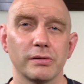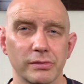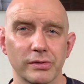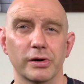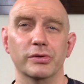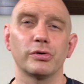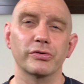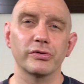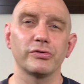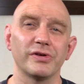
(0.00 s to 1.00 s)
starts
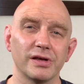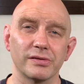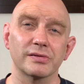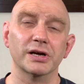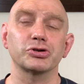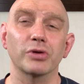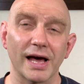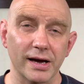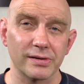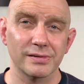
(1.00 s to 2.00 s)
going through the sexual
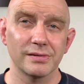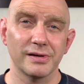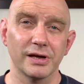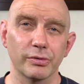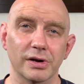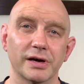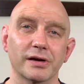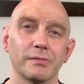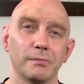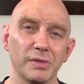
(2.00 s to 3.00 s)
acts that he would
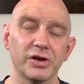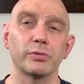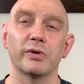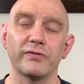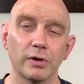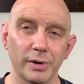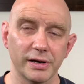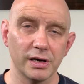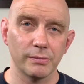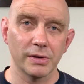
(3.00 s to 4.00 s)
like me to perform on
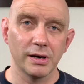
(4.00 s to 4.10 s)
him.